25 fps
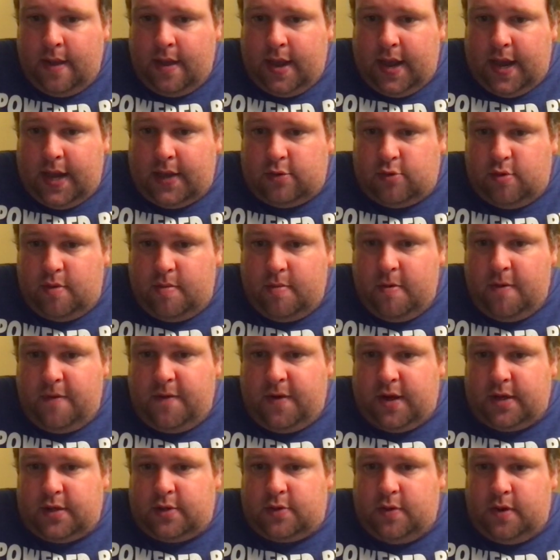as we move
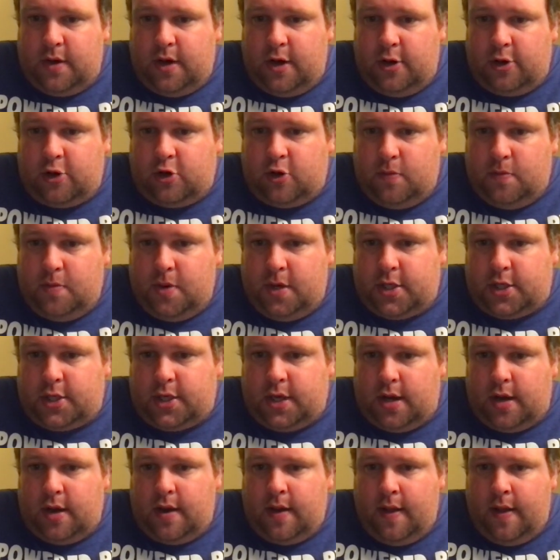on to an
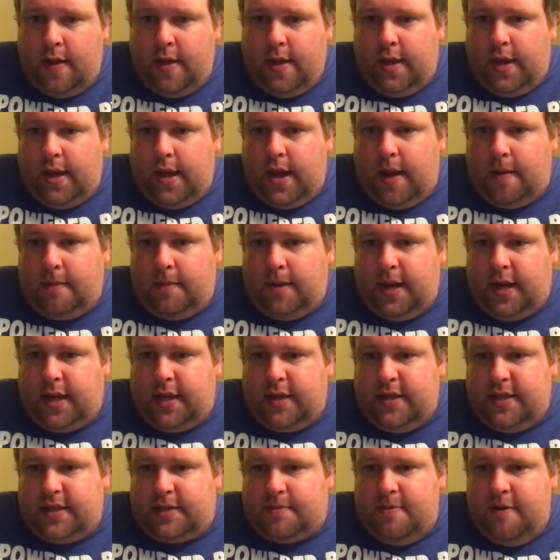intermission. And I'm
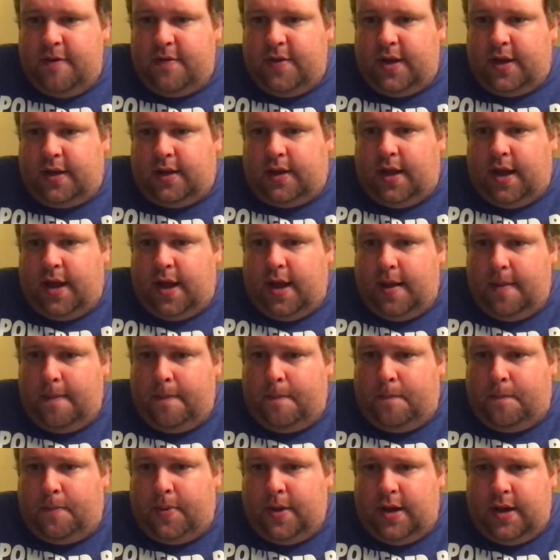liking this movie a lot,
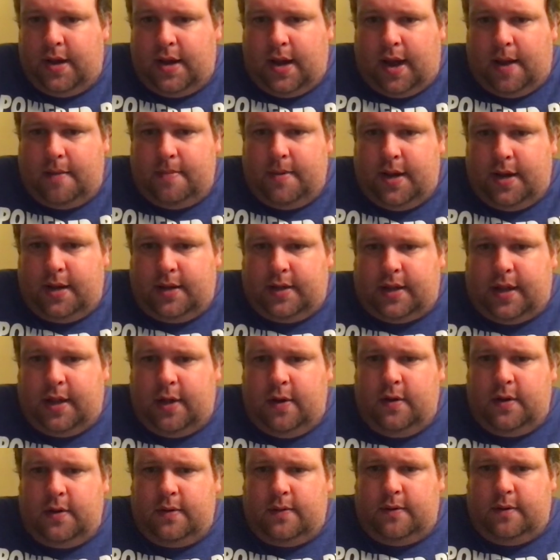but I'm not
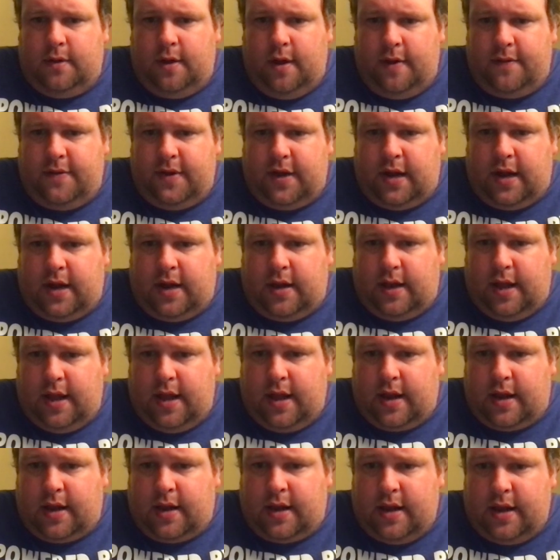loving it
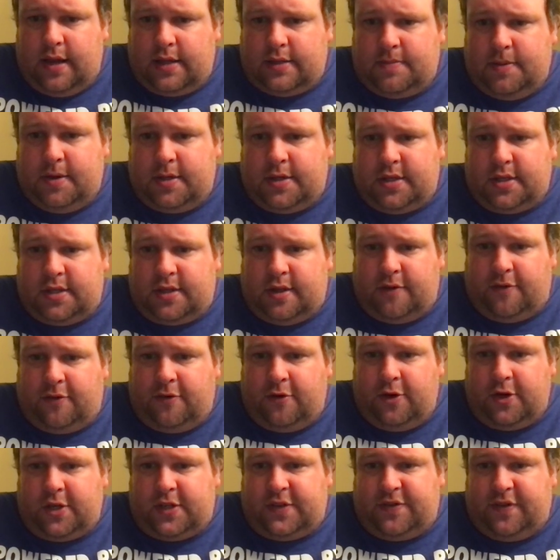like as much as the
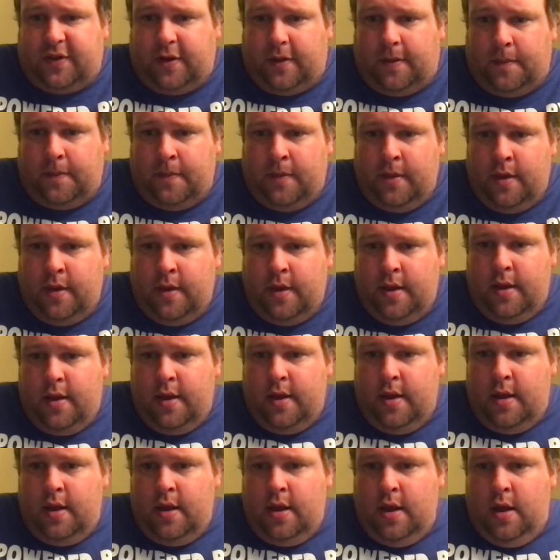first film,
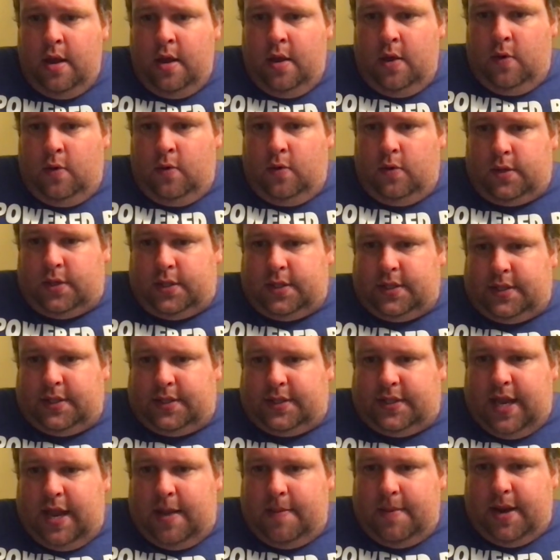which is the
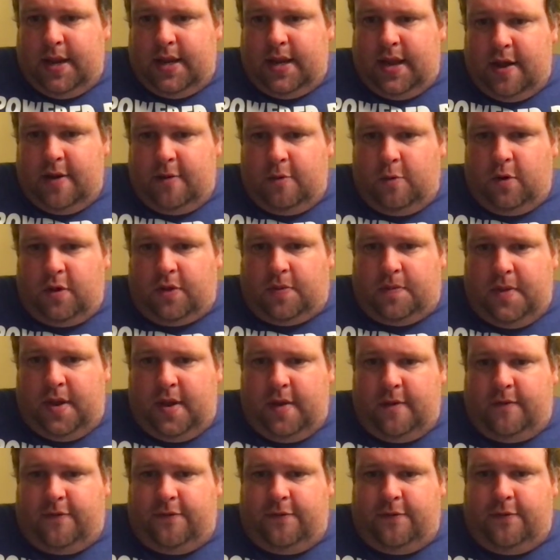same idea with
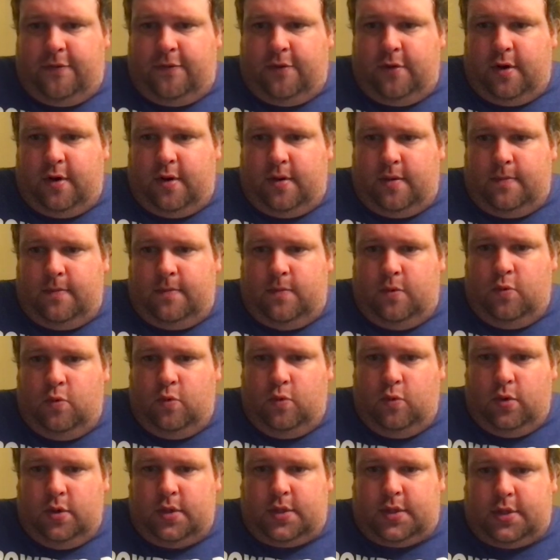me
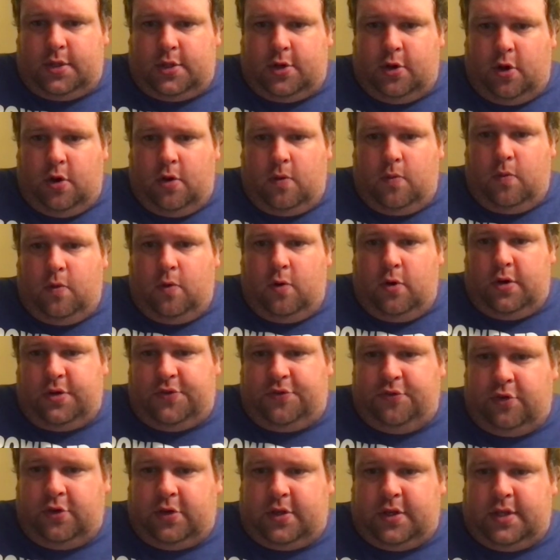with Star Wars
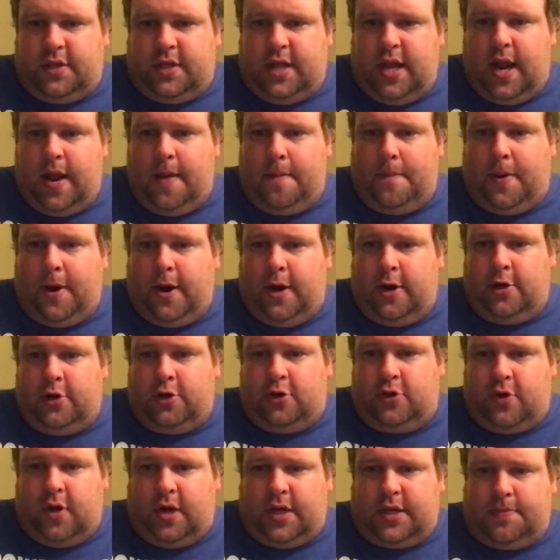versus The Empire
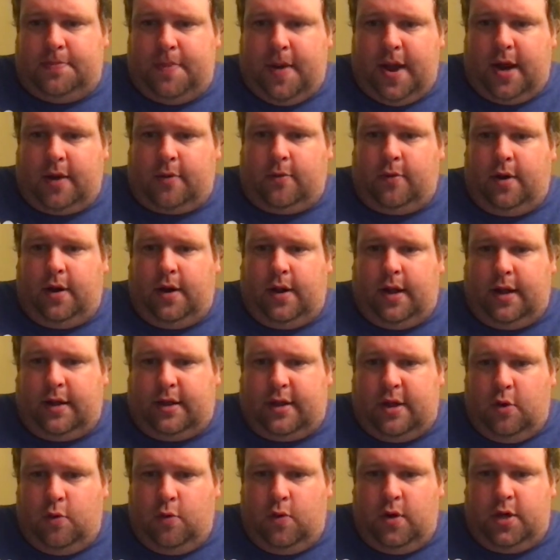Strikes Back, where I like
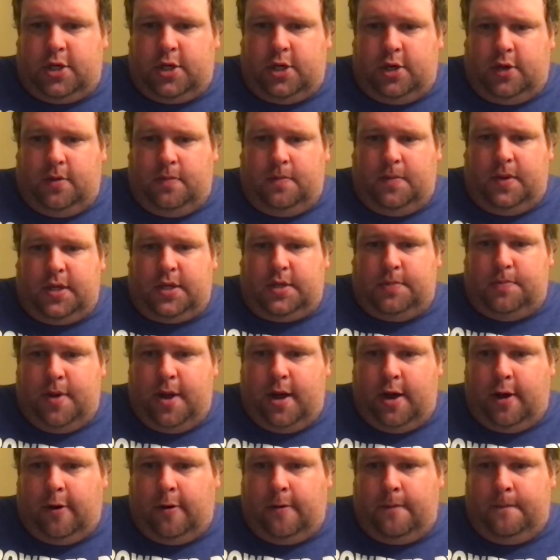the original much
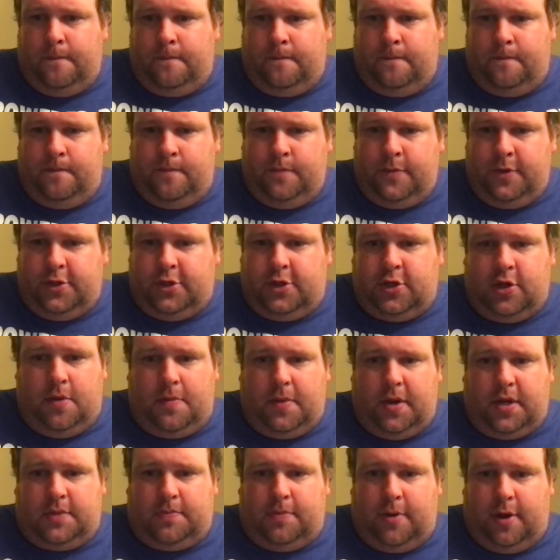better. So
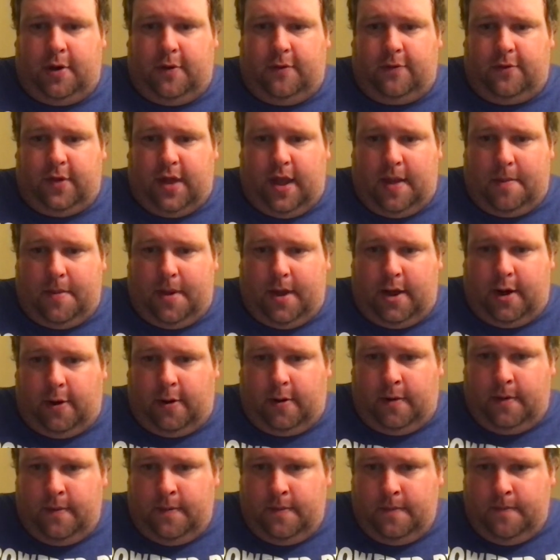much better, for that
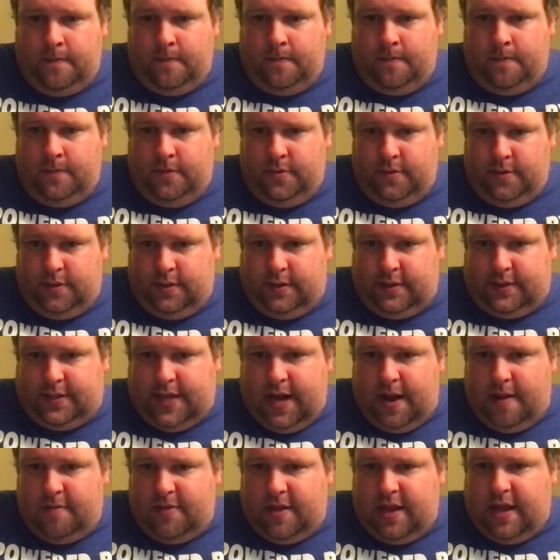matter. The
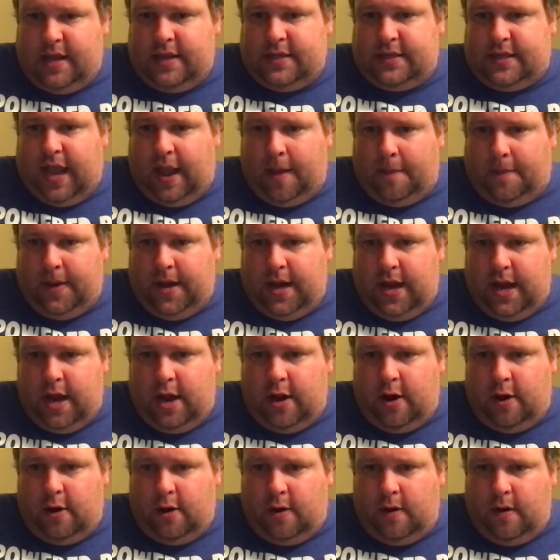same thing is happening
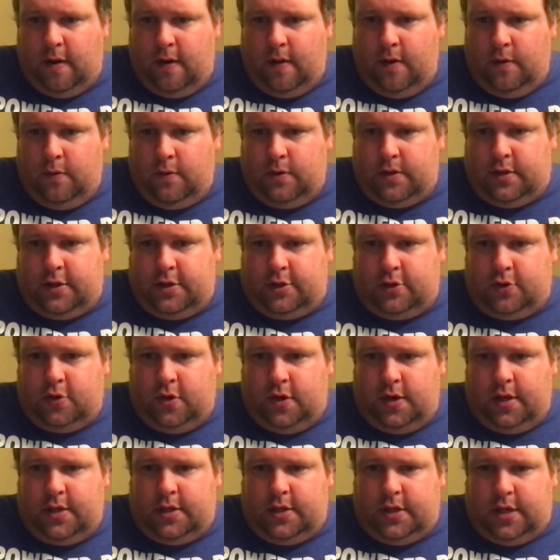here with this
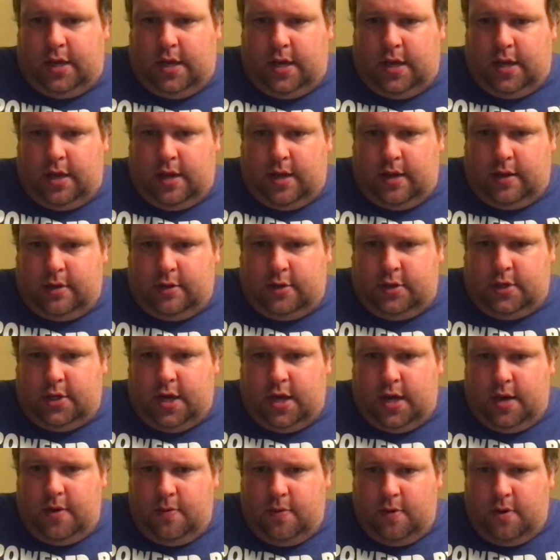trilogy. In
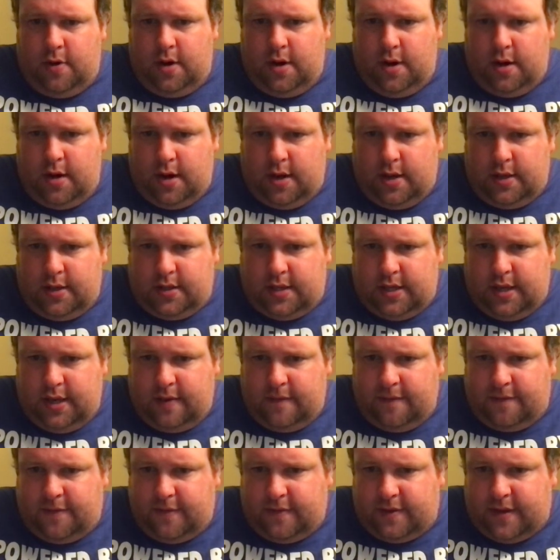January
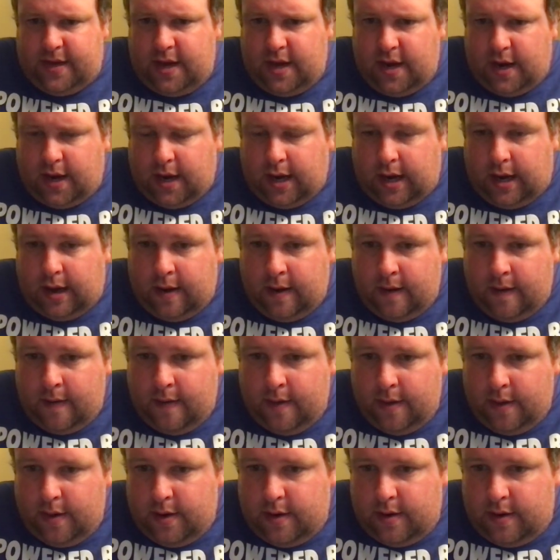1959,
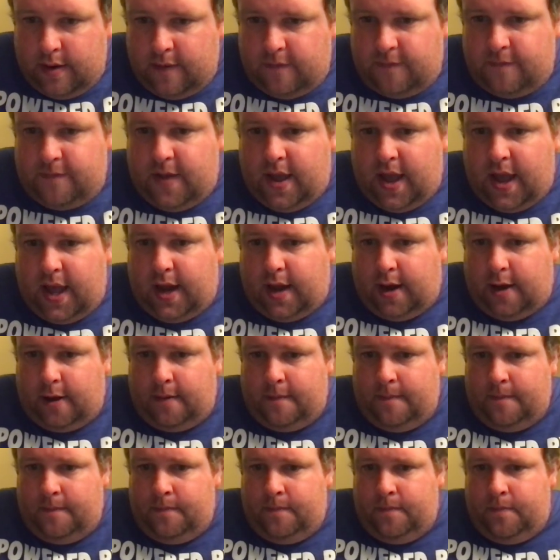
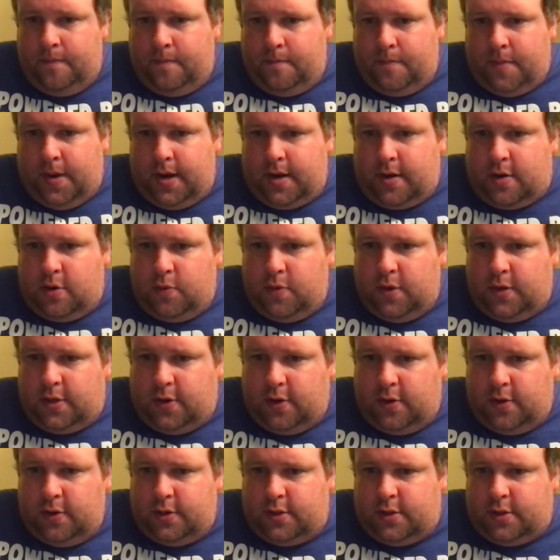Nevada, Michael
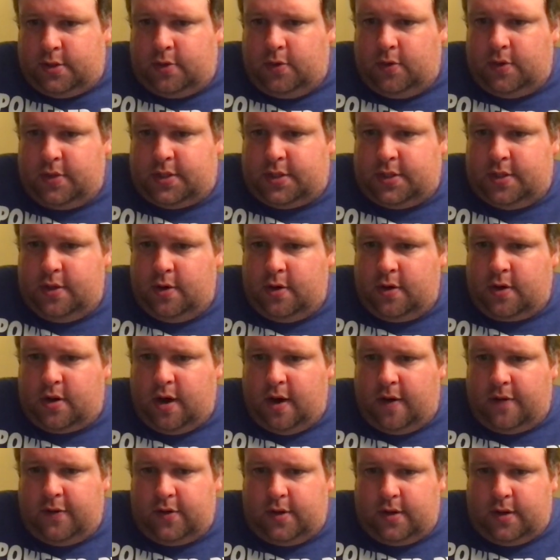returns to his
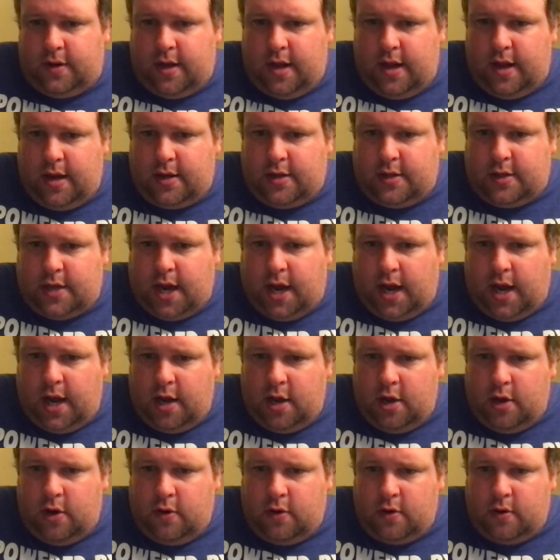snow-covered Lake
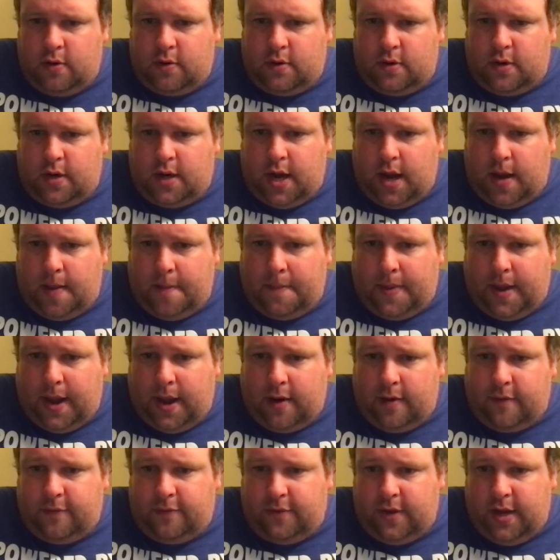Tahoe
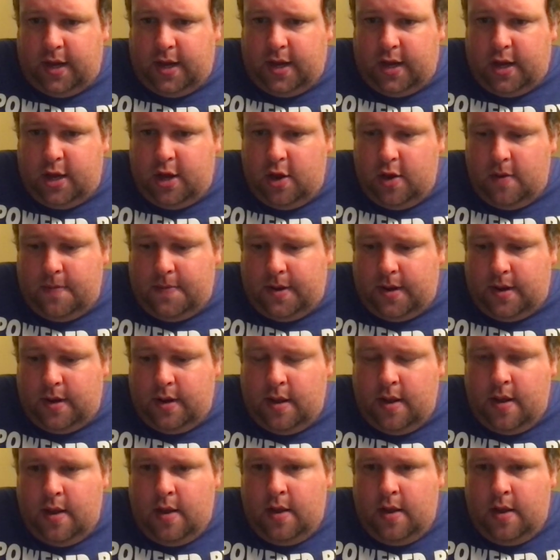compound fleeing Cuba,